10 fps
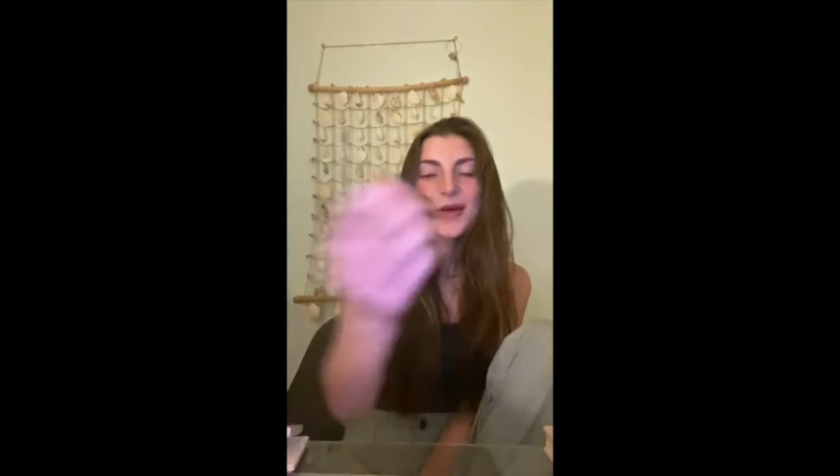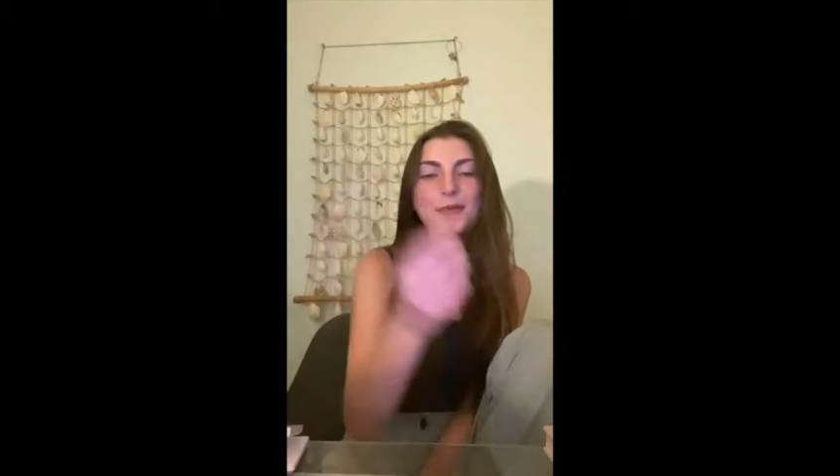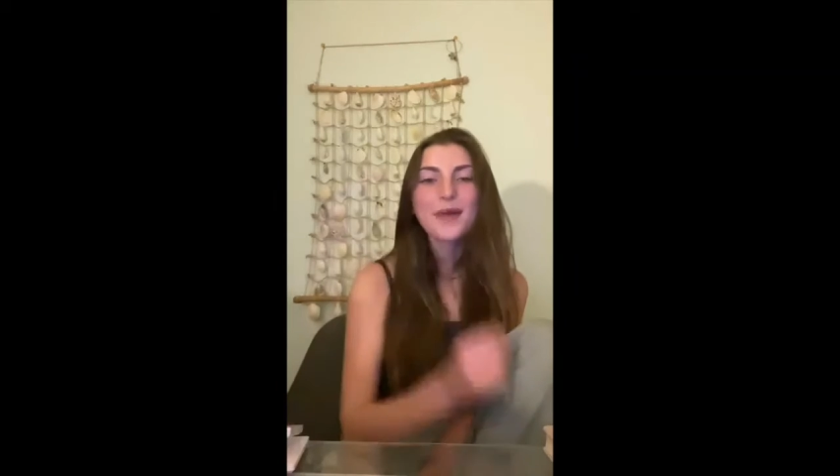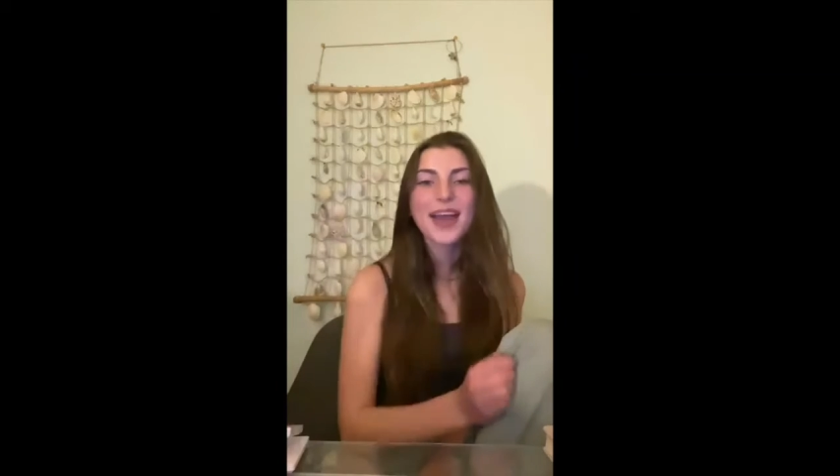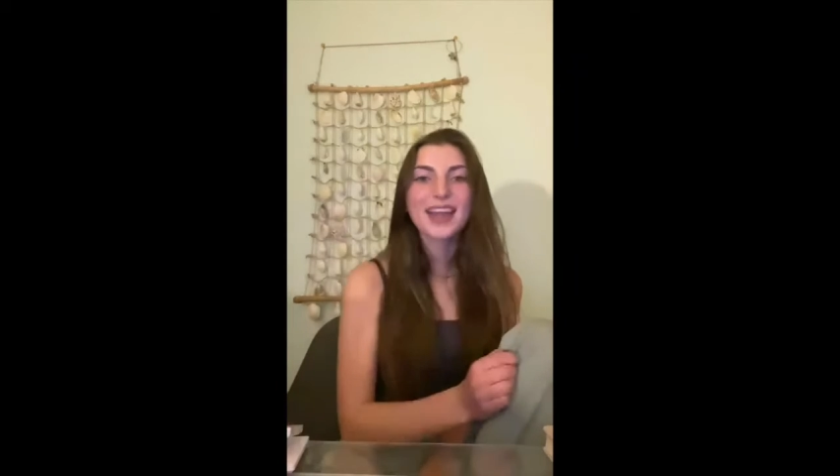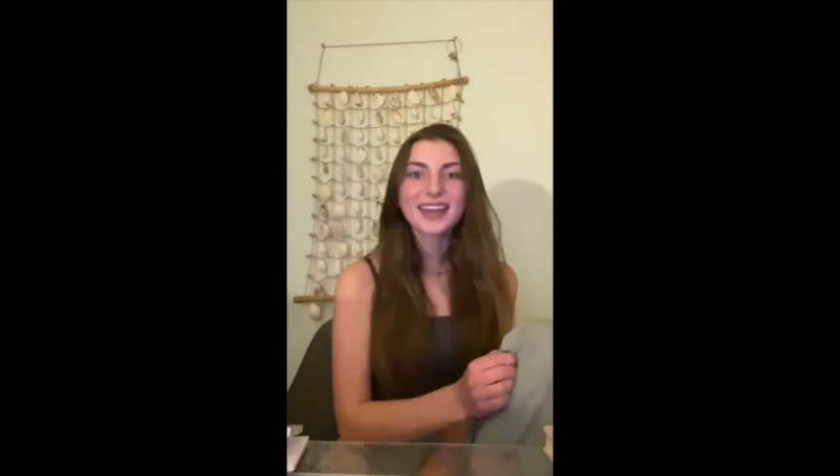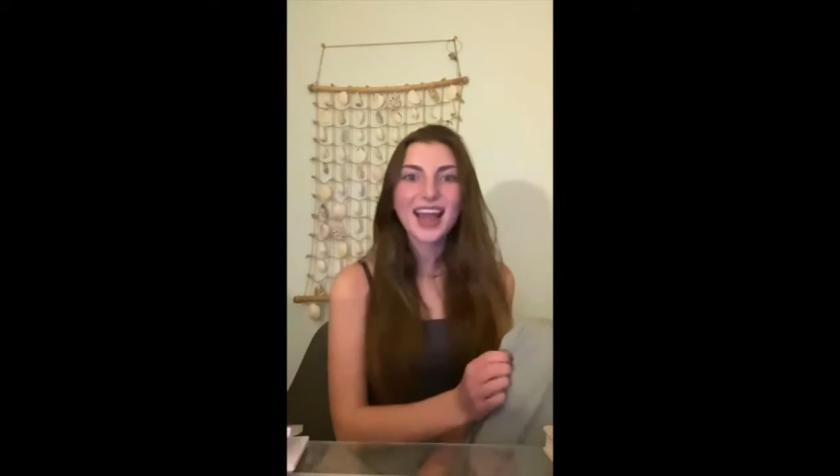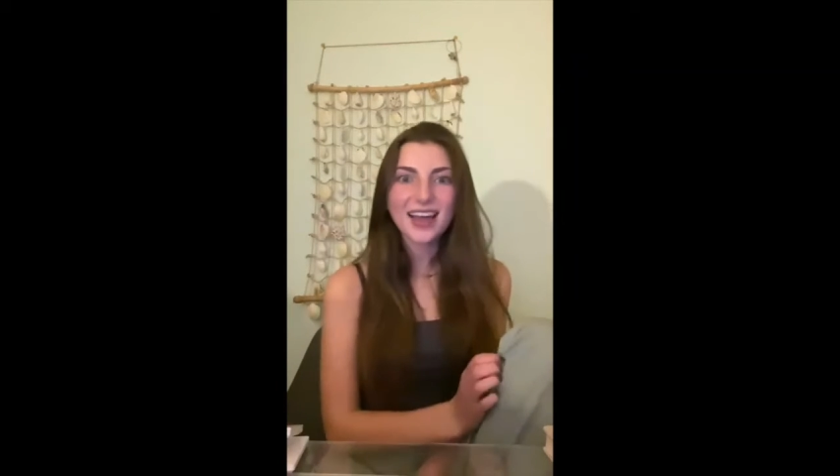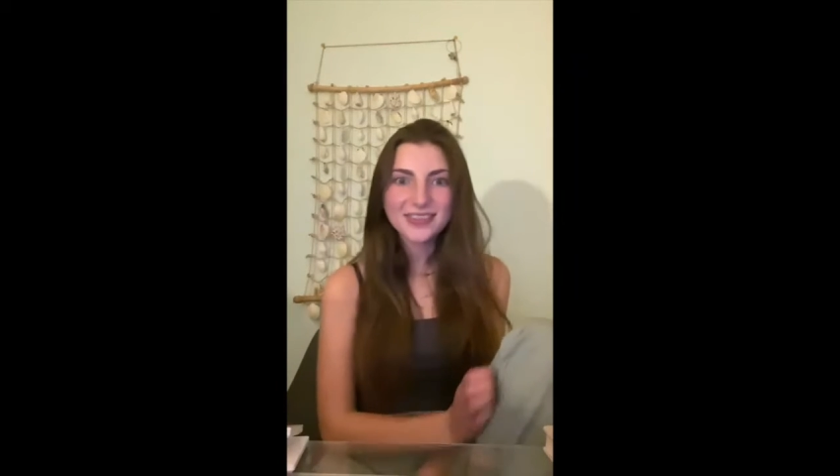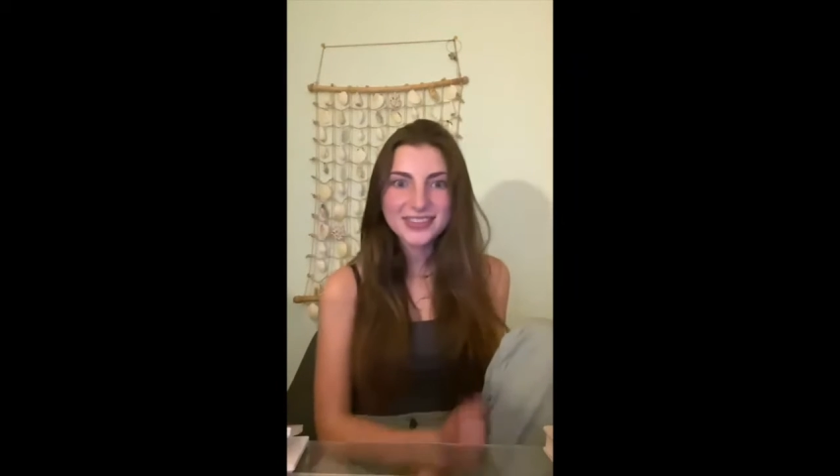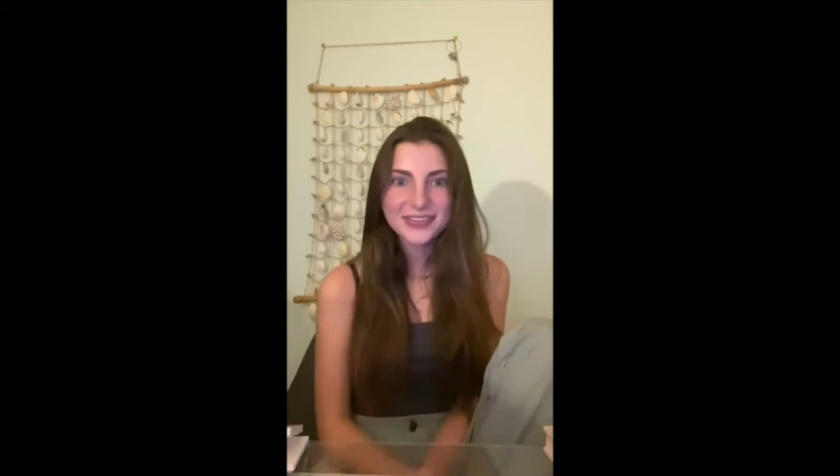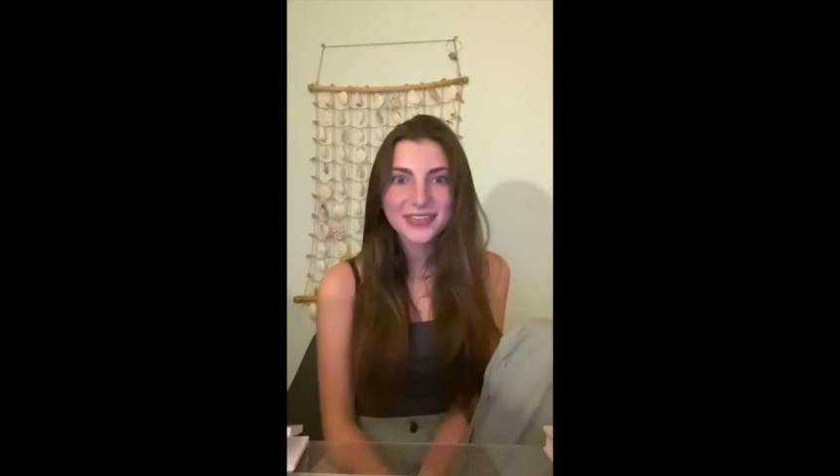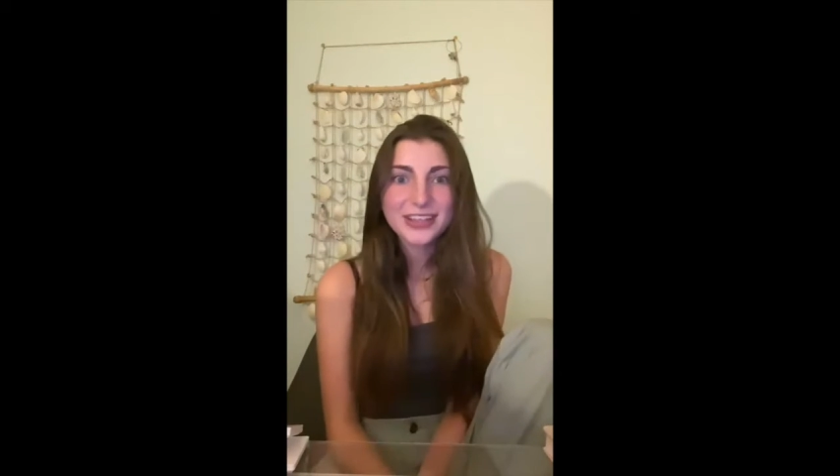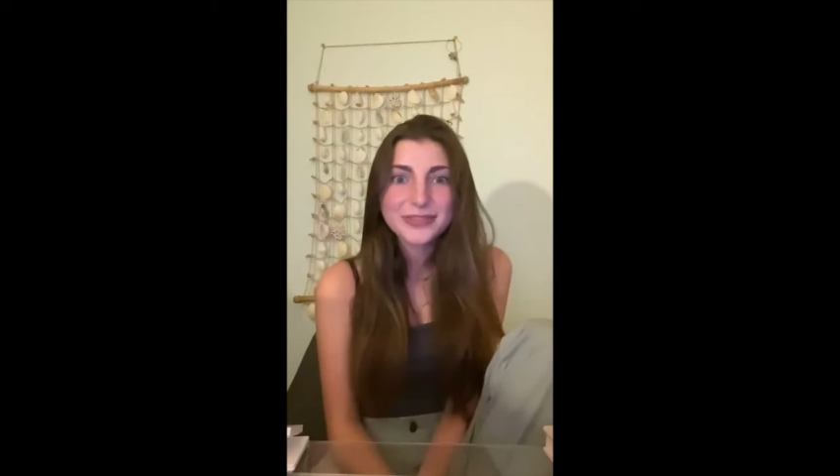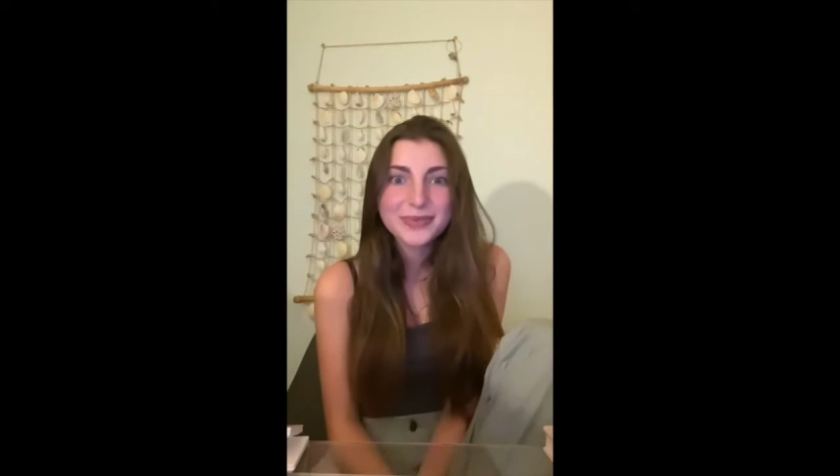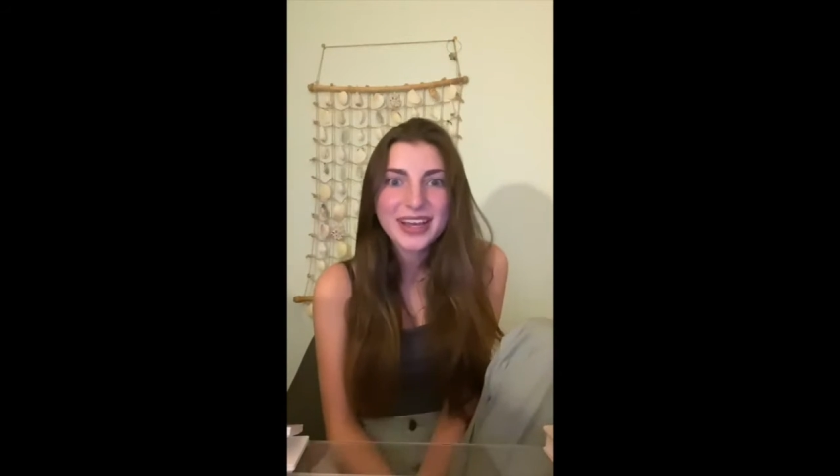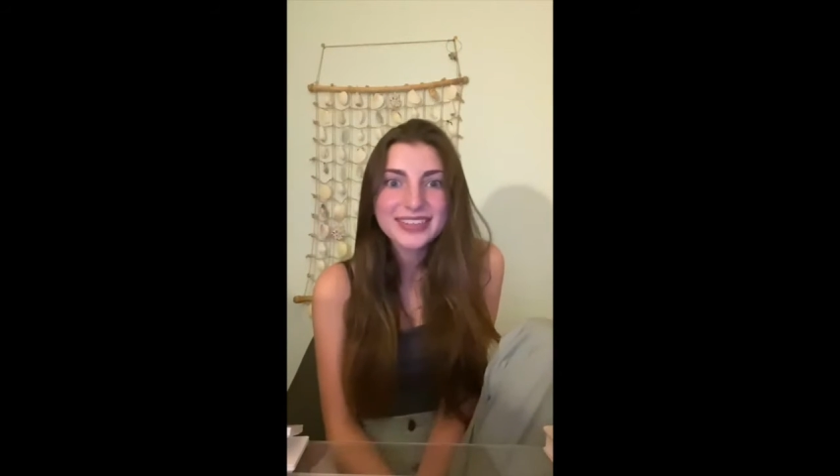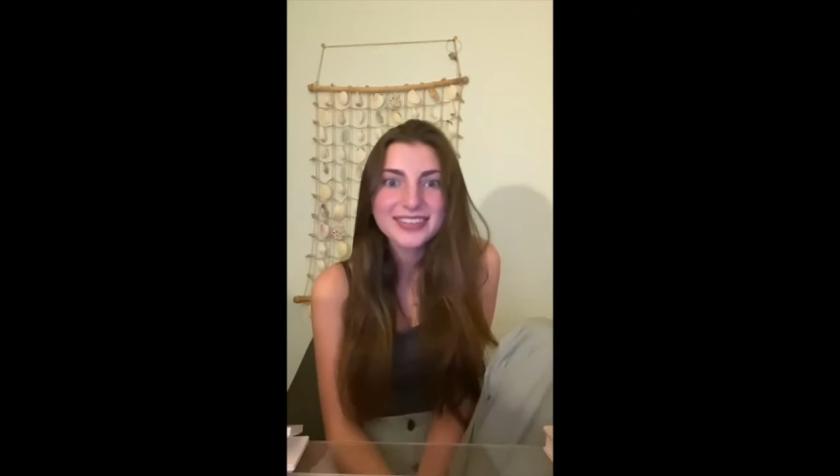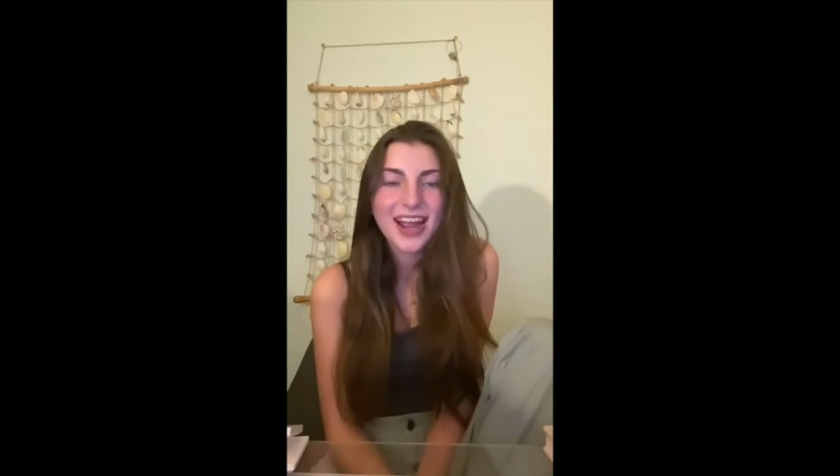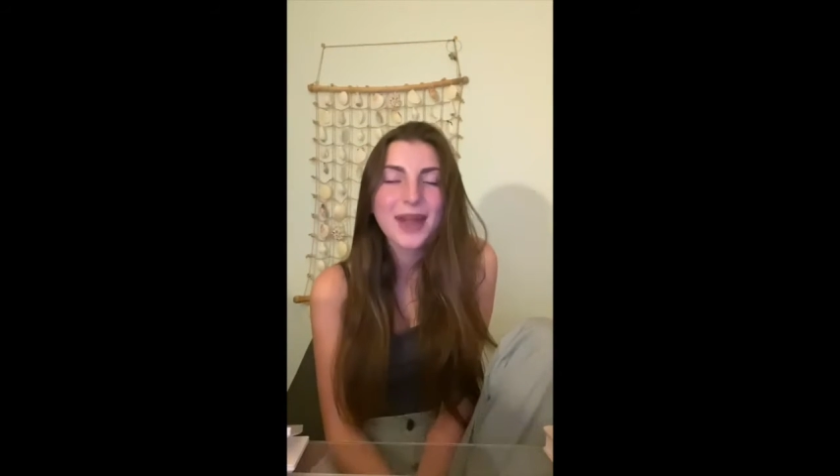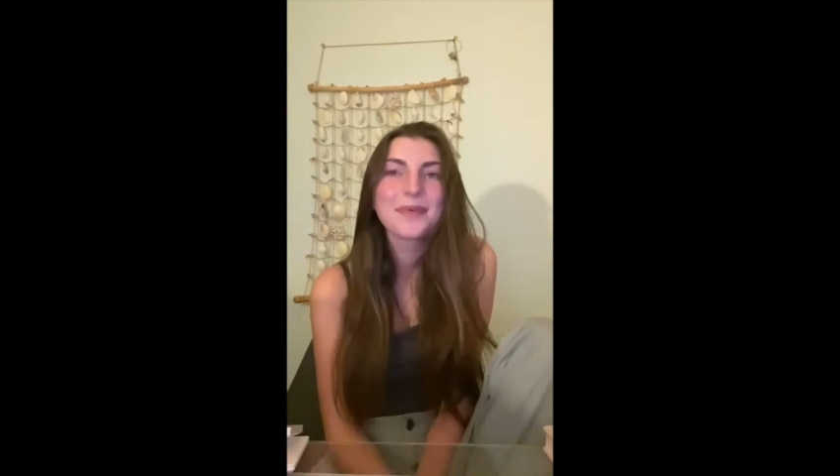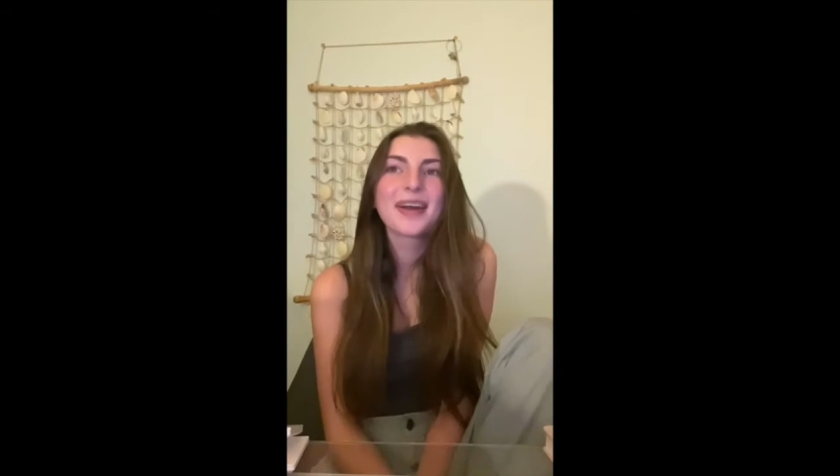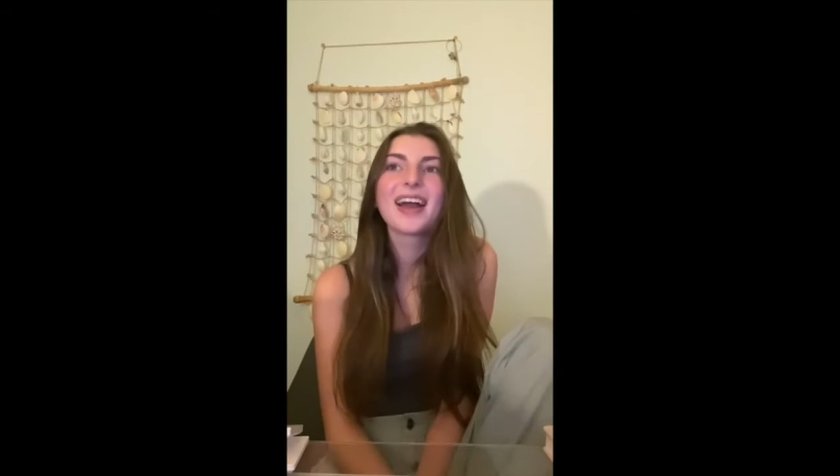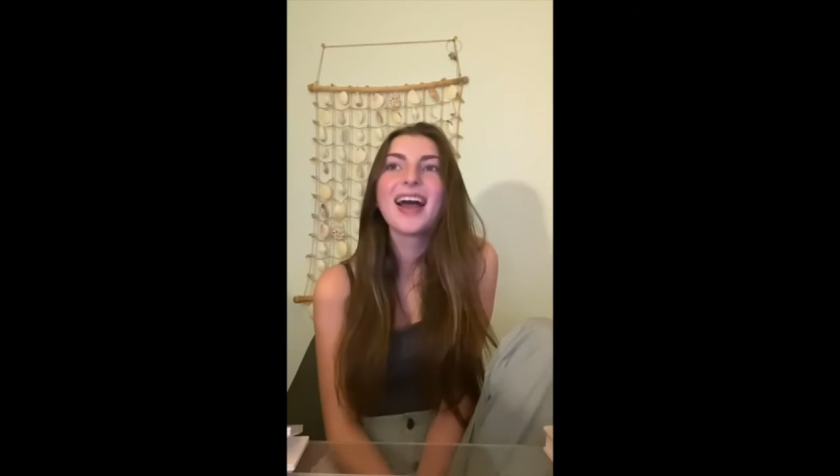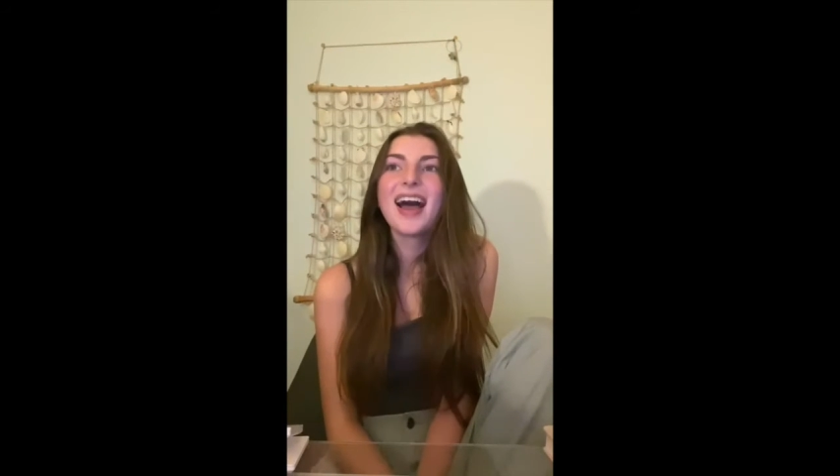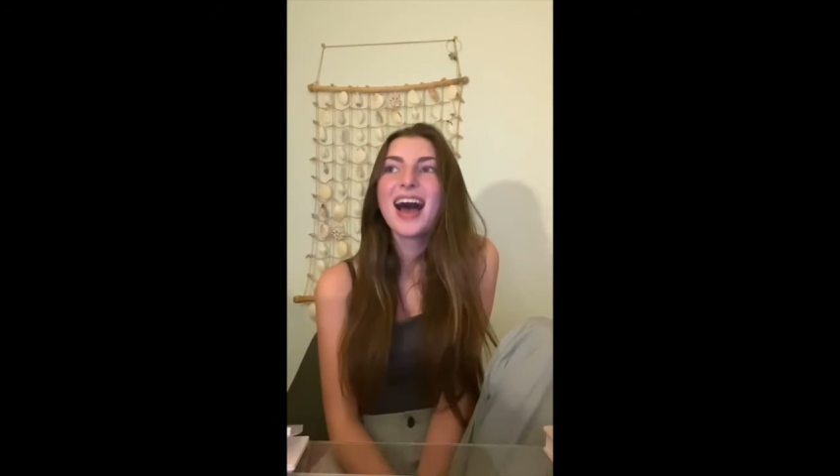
When I was a freshman at Schreiber,